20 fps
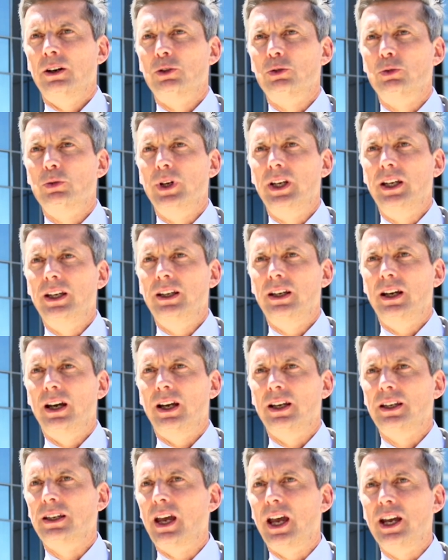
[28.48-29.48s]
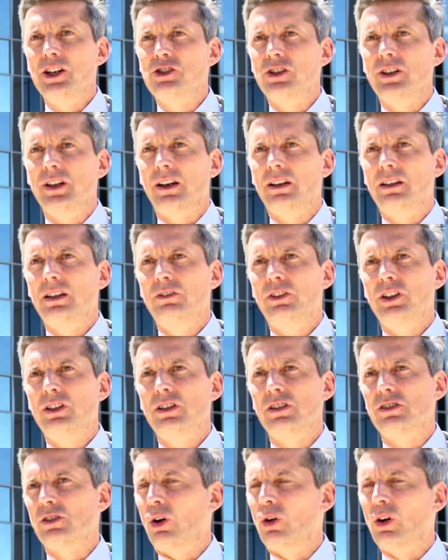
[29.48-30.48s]
We engage in
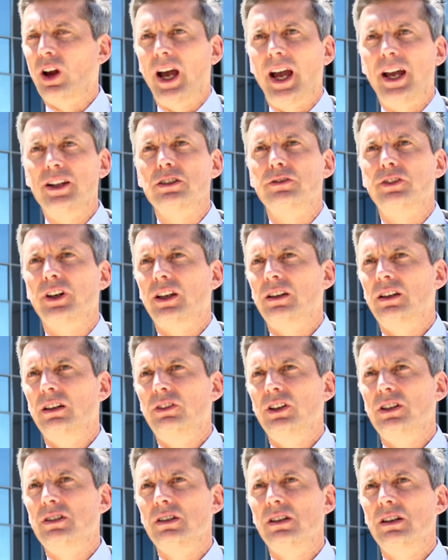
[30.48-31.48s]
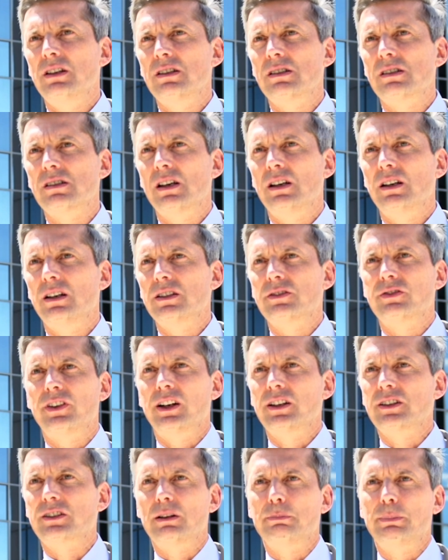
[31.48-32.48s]
activities, all kinds of activities, as
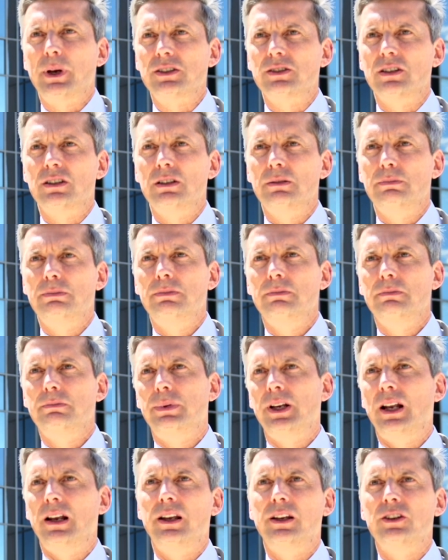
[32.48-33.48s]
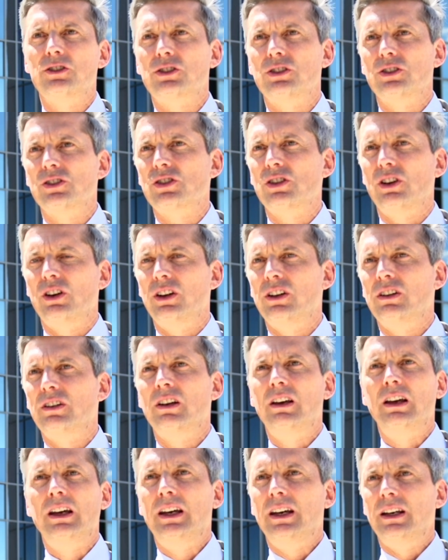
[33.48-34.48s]
far as capacity building is
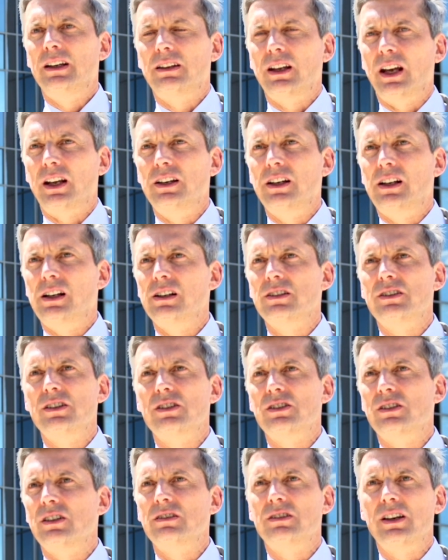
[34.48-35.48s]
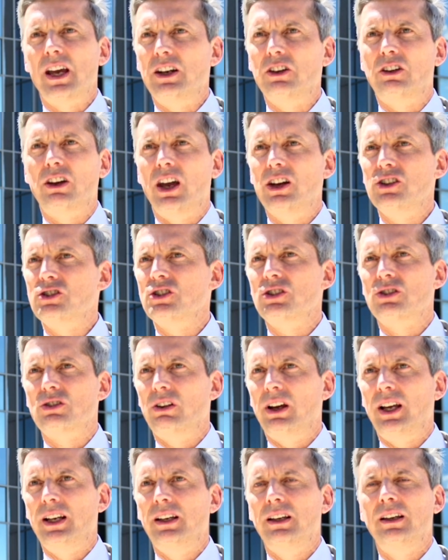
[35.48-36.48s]
concerned, technical assistance, education,
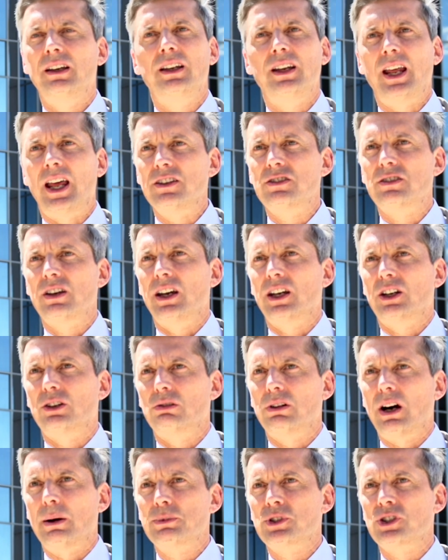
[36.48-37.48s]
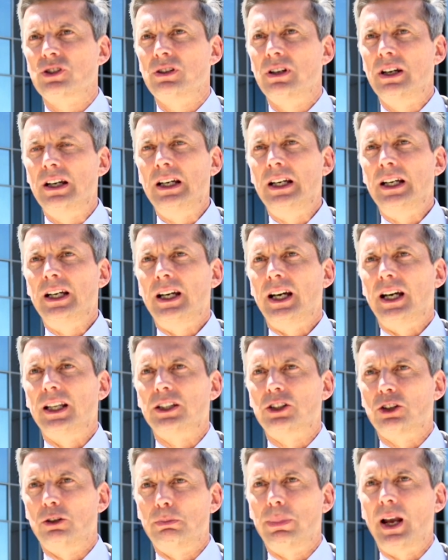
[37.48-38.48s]
training in anti-corruption
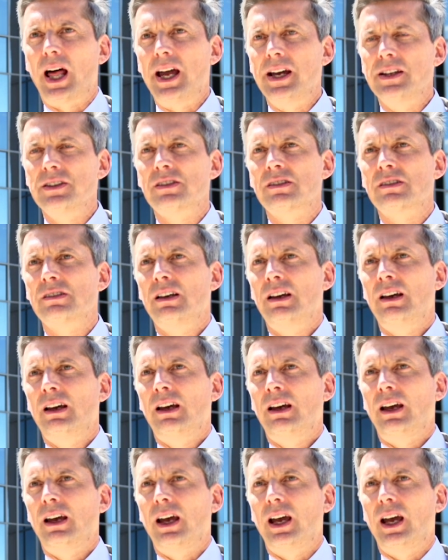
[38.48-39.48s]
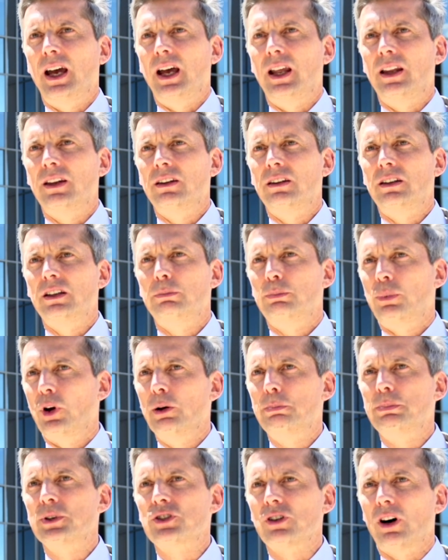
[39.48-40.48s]
and compliance. And the
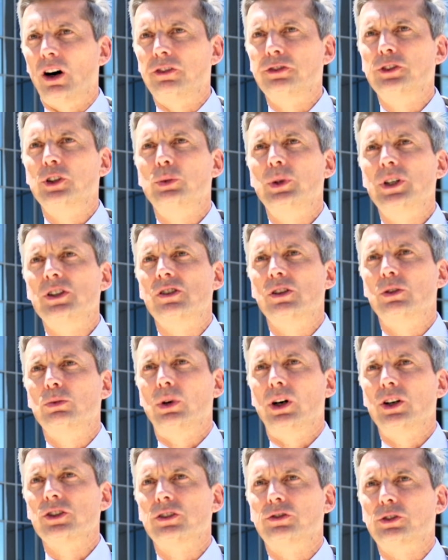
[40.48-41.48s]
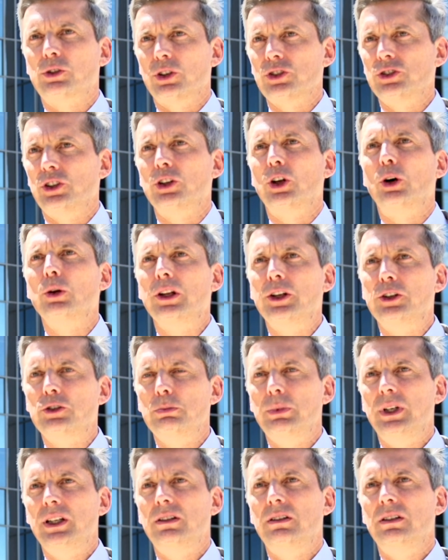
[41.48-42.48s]
purpose of the visit was, of course, not only
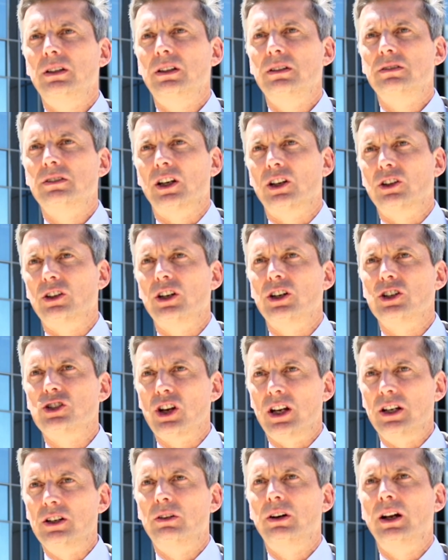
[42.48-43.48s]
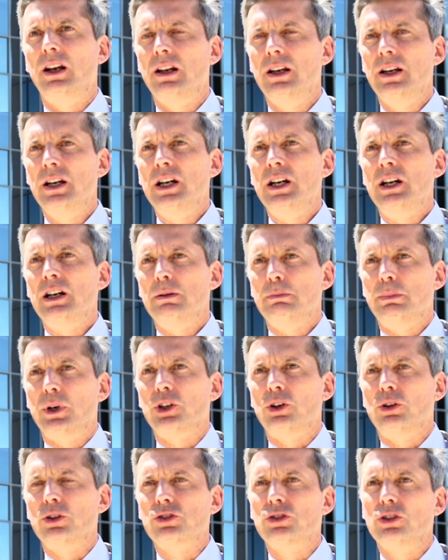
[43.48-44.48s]
to meet the Secretary General,
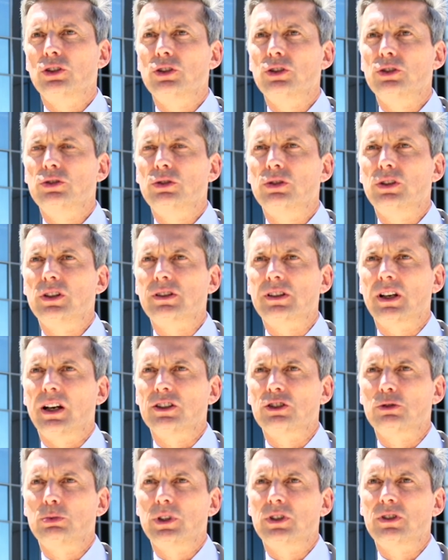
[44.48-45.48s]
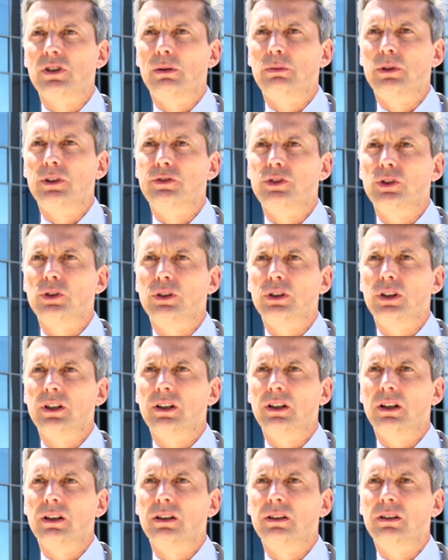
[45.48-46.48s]
but also to discuss with some of
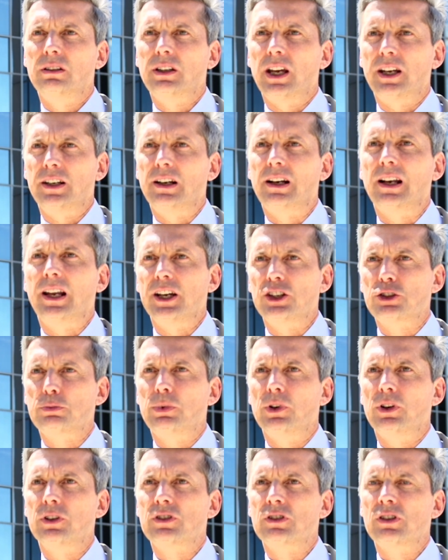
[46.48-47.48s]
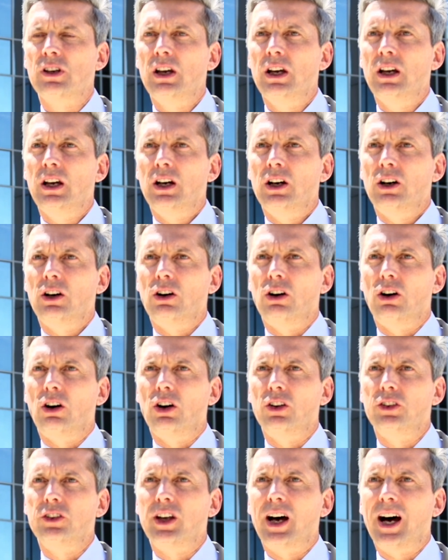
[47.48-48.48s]
your technical experts
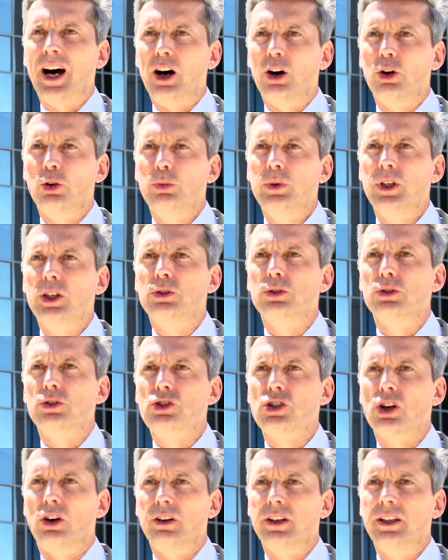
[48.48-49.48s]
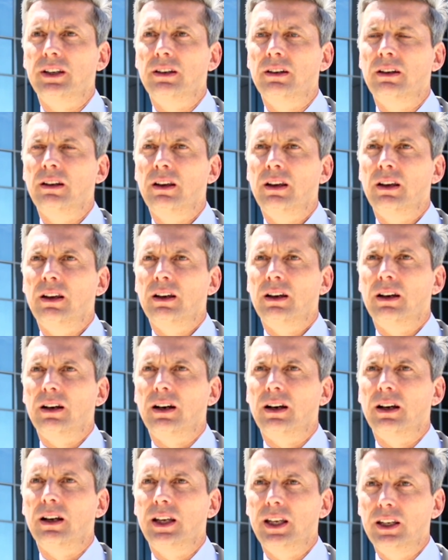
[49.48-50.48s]
on how we could join
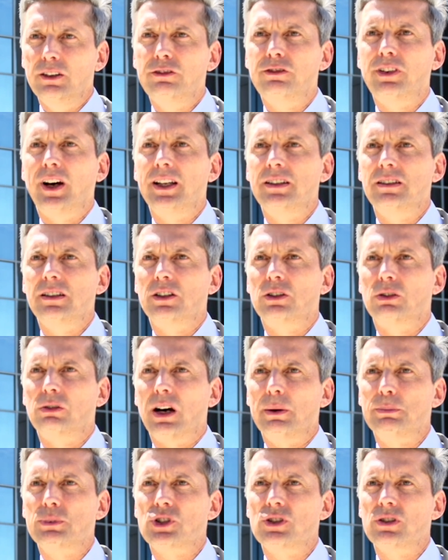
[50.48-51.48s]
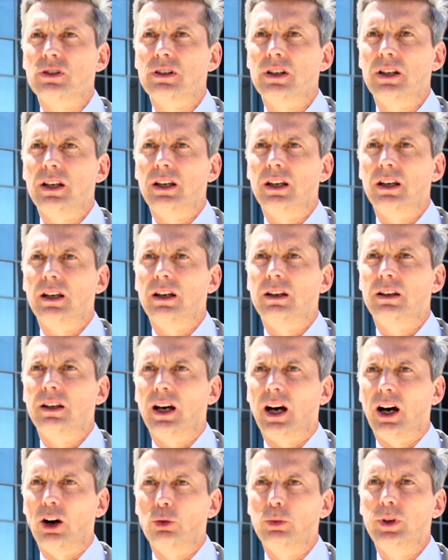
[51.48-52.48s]
in fighting corruption,
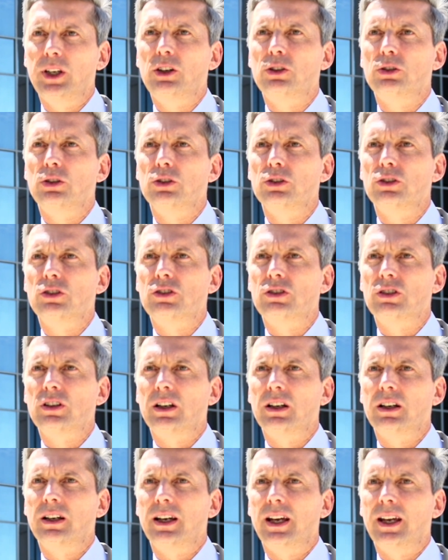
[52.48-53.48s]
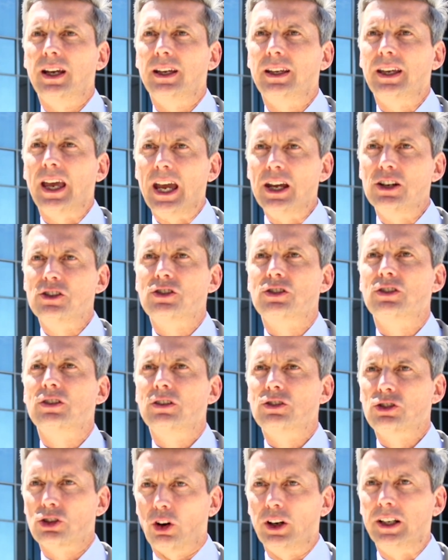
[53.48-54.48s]
how we could
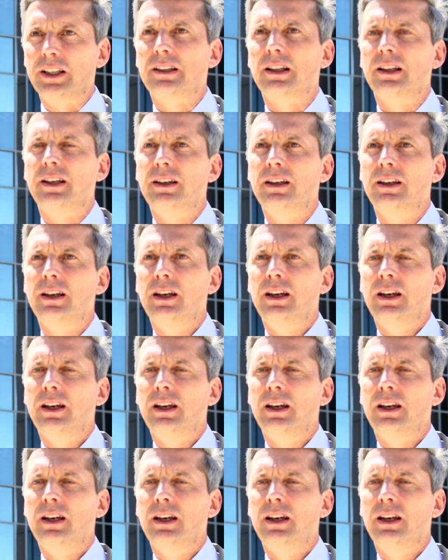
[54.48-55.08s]
engage jointly